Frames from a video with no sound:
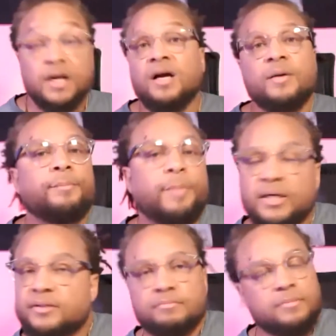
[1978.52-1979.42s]

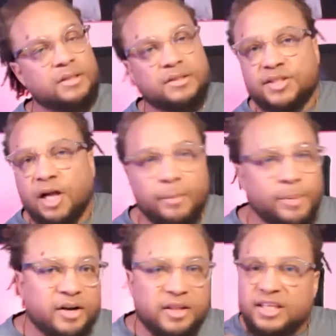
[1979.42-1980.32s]
But this is all
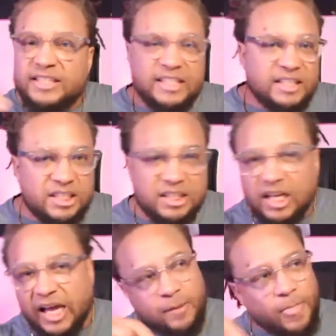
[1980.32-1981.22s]
part of the dissension, like